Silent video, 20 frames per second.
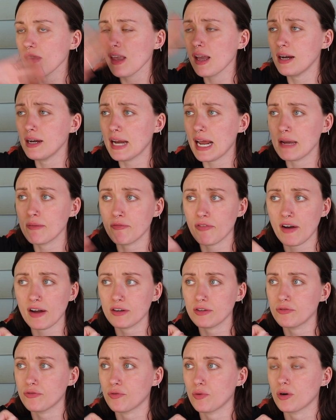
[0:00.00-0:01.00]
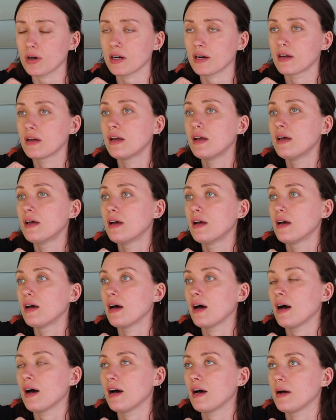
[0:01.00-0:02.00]
Name filed for,
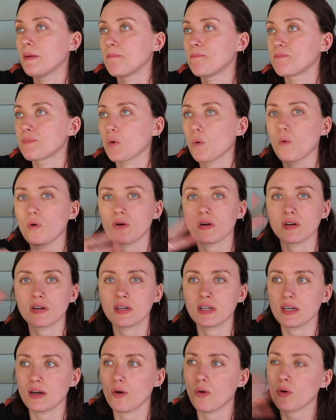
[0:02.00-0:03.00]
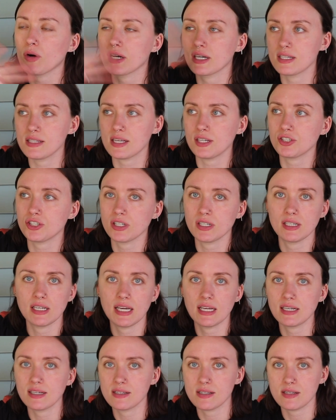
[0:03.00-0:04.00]
organization
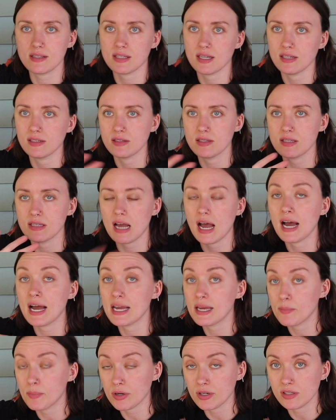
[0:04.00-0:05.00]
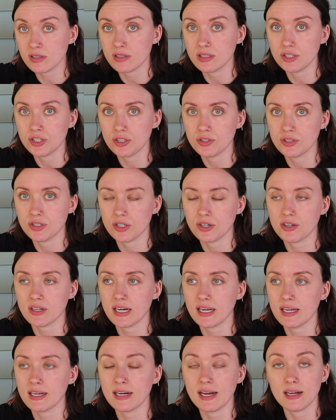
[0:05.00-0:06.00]
in existence. I personally chose to
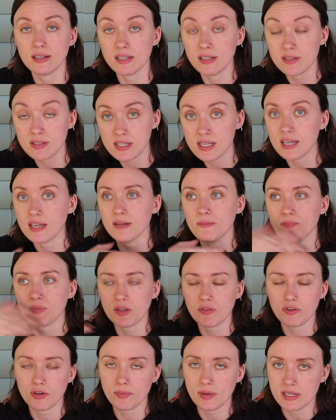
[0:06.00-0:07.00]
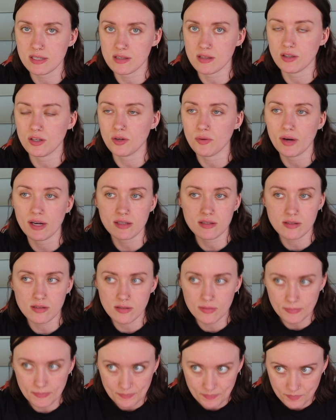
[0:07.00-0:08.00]
create an LLC if you're based in the US.